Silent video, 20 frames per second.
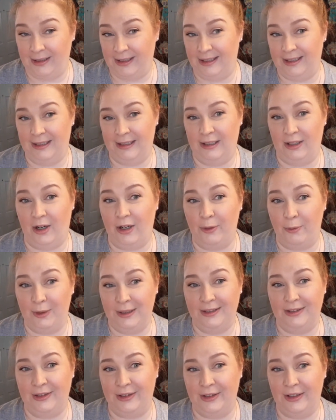and our
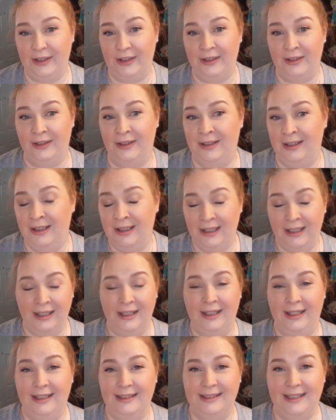winter
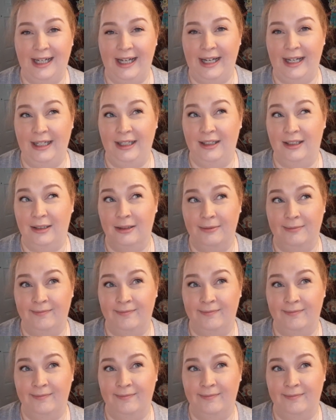is like